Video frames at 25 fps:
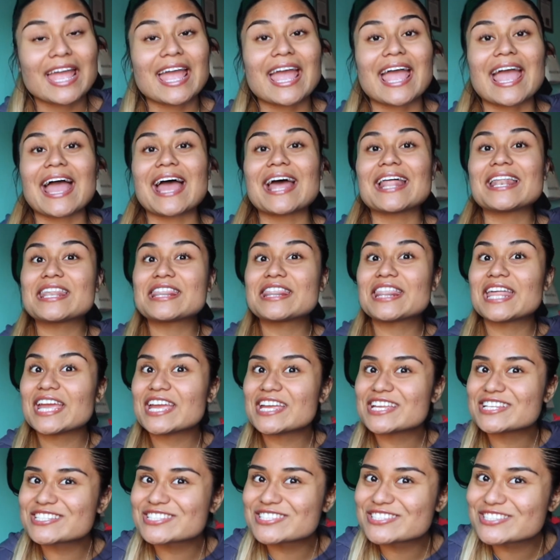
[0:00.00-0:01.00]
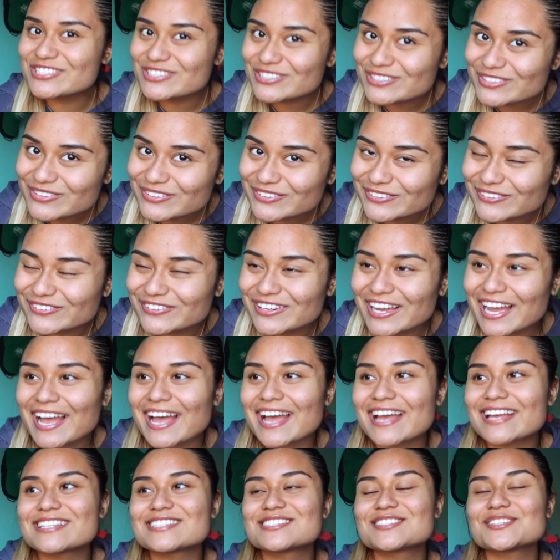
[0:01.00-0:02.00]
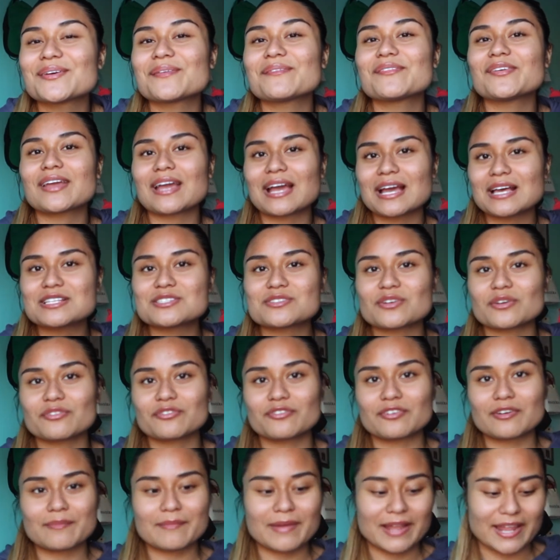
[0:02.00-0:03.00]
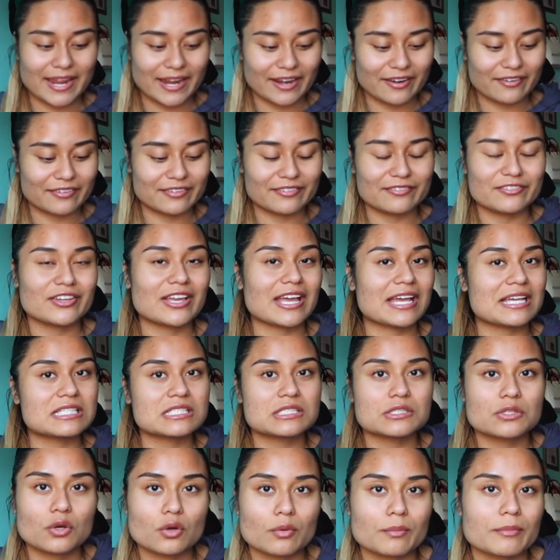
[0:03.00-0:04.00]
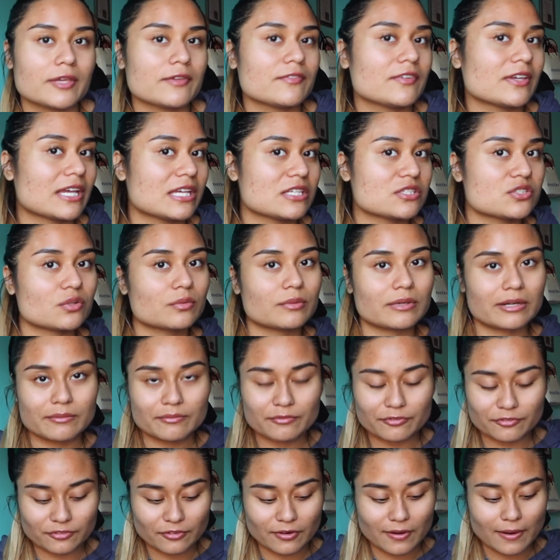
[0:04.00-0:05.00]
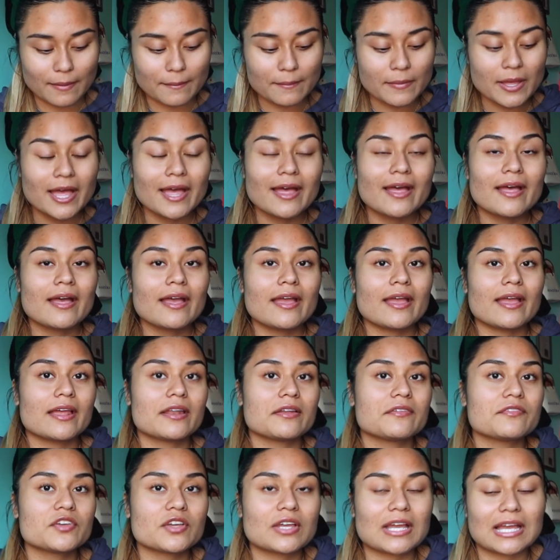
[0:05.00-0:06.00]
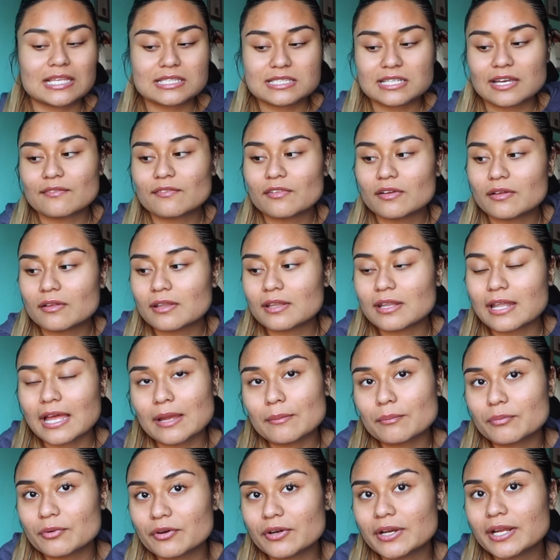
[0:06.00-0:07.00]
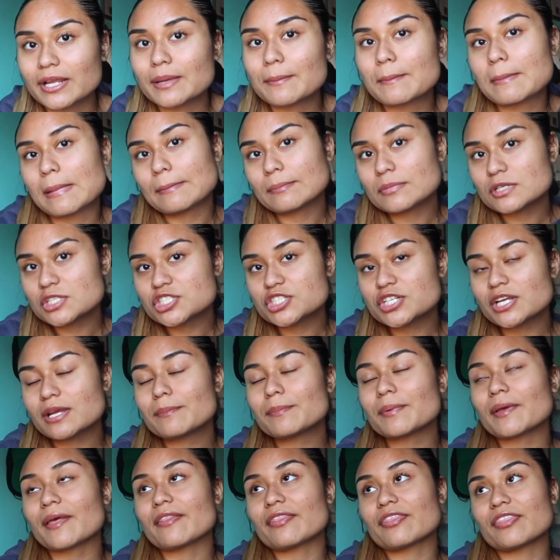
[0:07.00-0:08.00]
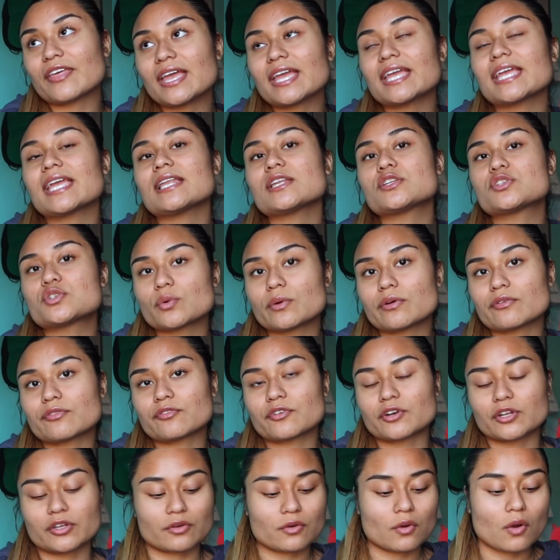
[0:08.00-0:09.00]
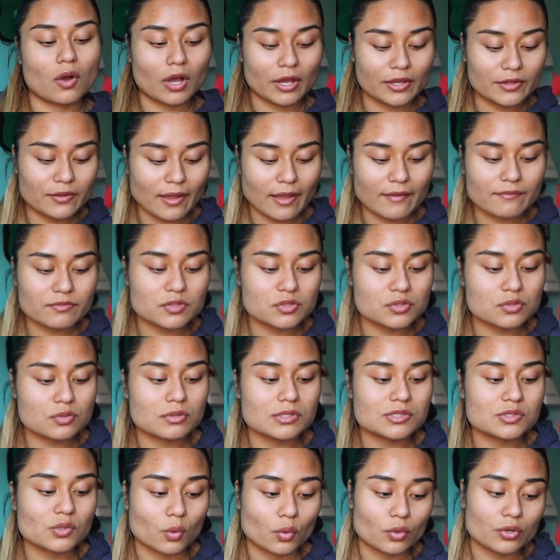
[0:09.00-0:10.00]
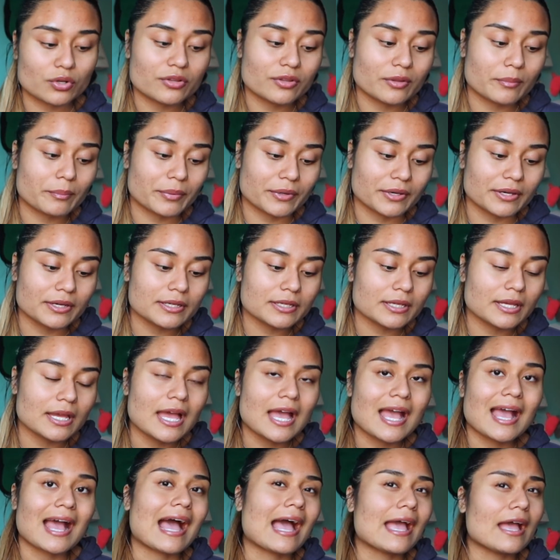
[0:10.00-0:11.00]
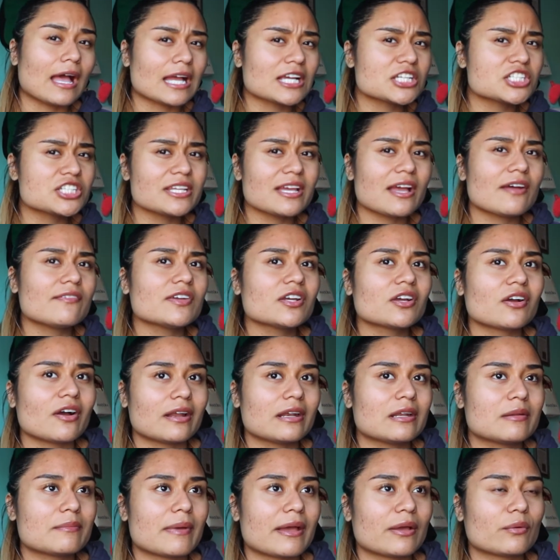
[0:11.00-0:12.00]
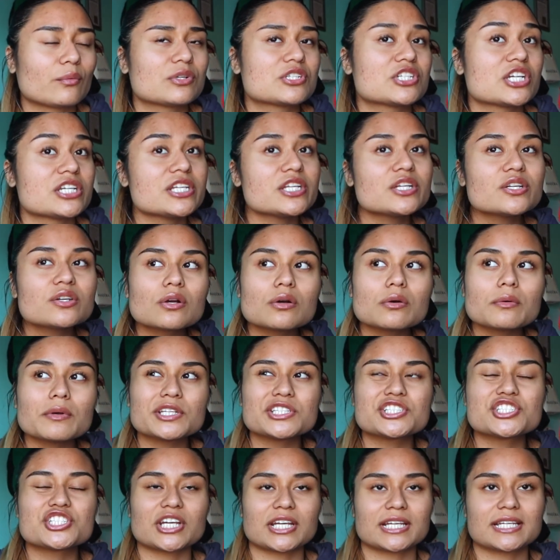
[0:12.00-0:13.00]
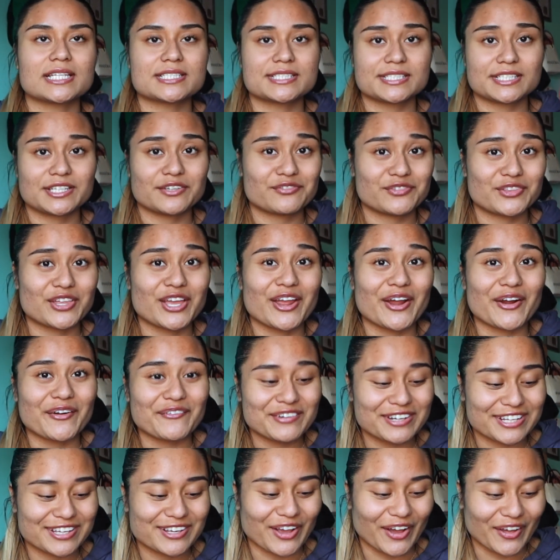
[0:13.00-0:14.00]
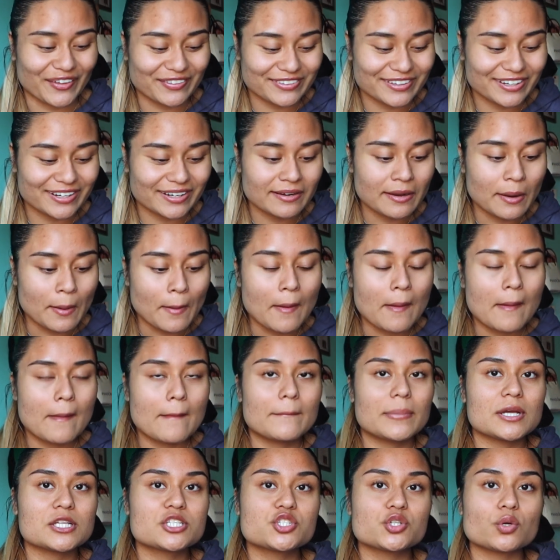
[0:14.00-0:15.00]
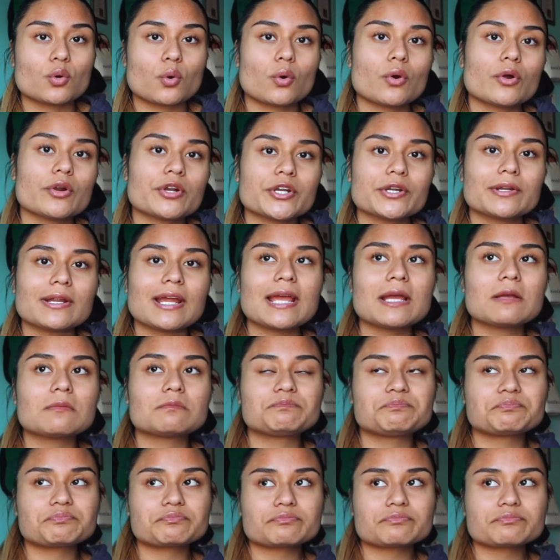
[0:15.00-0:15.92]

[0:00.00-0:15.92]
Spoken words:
And they do, you guys. So if you guys are from my area, if you guys know me, if you guys know where I'm from, and if you guys have a library membership, they can do it for you. All you have to do is order the book. I actually haven't gotten mine, which I need to go and check and see if they already got there. But you order it,